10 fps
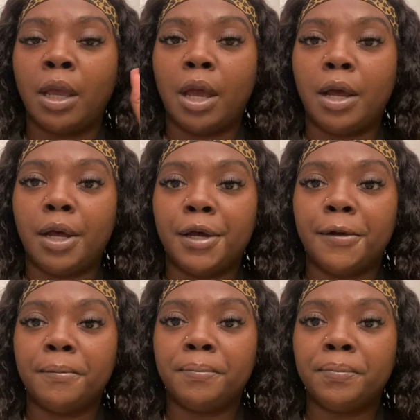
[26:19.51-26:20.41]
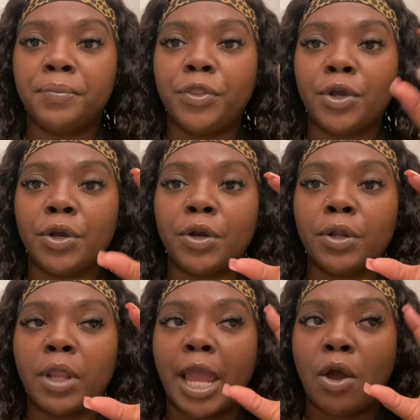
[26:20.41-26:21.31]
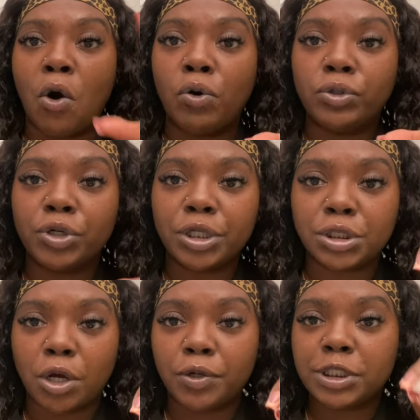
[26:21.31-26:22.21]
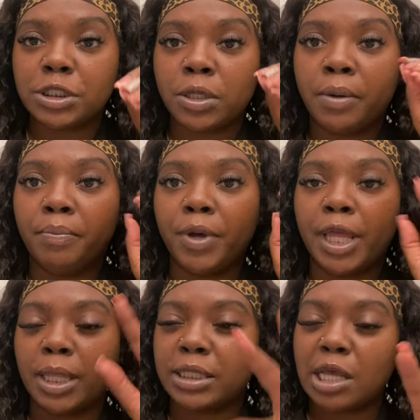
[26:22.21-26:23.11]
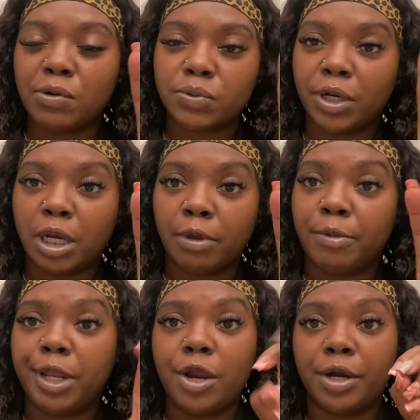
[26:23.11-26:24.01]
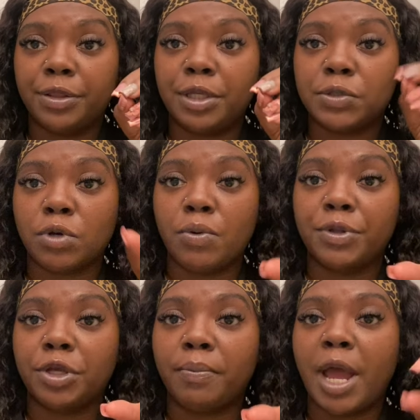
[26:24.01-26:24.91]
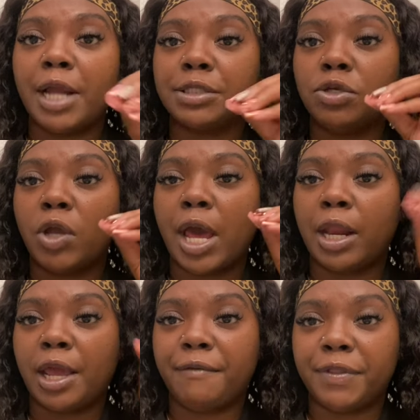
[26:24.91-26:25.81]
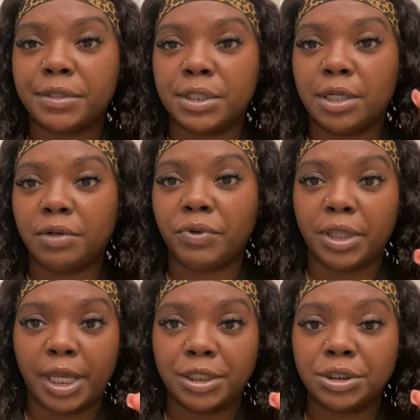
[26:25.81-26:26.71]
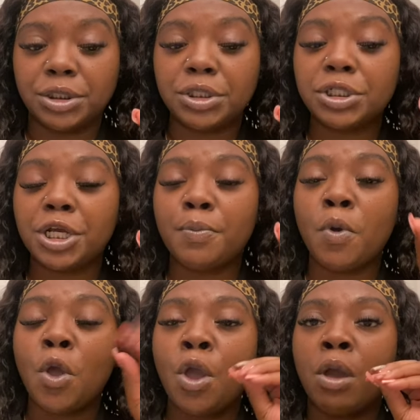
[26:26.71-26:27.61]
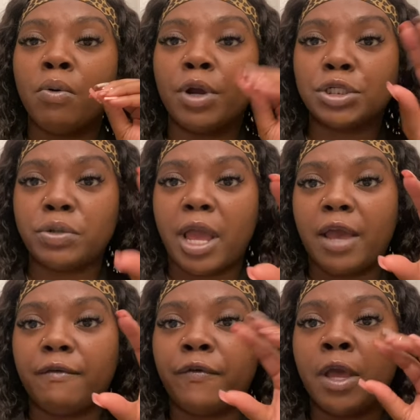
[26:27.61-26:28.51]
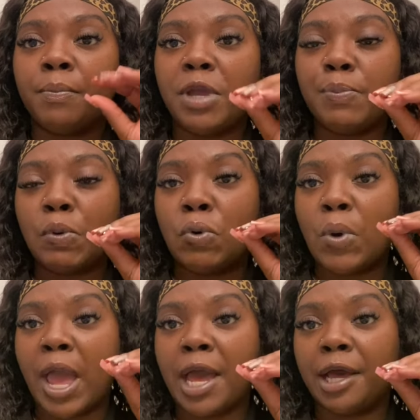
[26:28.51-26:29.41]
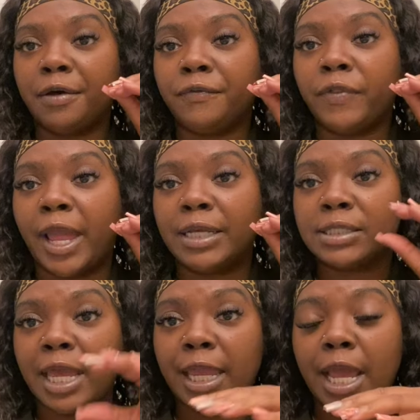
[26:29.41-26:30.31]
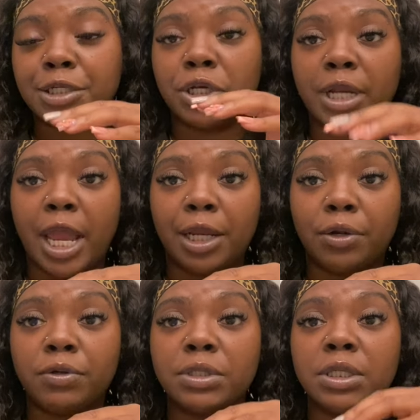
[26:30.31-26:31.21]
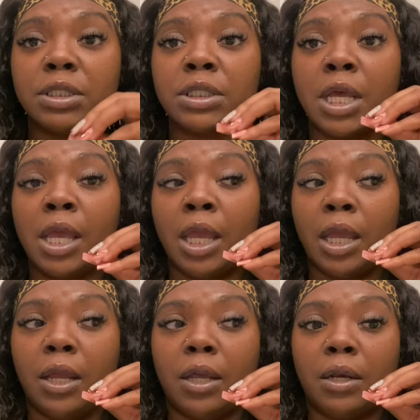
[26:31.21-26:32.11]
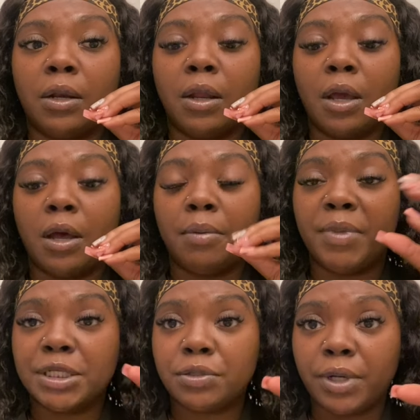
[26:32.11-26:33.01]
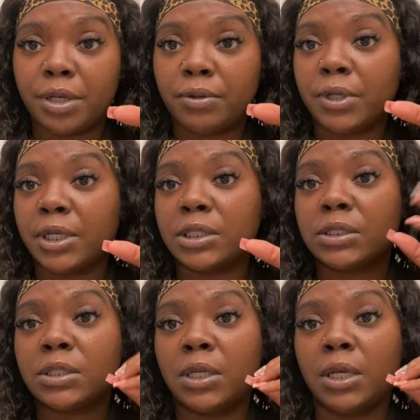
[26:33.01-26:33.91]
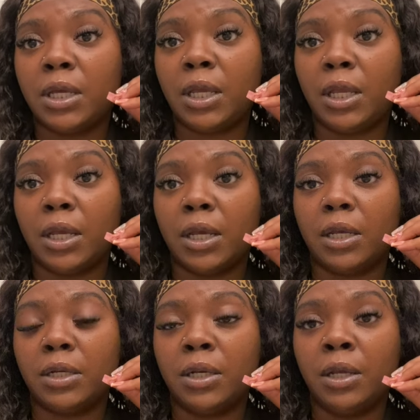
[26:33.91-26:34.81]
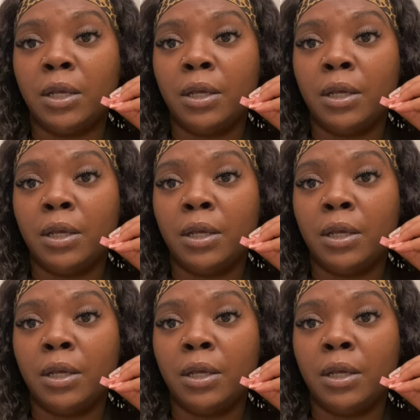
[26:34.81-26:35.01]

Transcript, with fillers: um, they're like older adults, but unless I was working in memory care, nothing's wrong with their mind. So you kind of have this good relationship. Whereas you have people who have like psychiatric diagnosis and uh, mental illness and,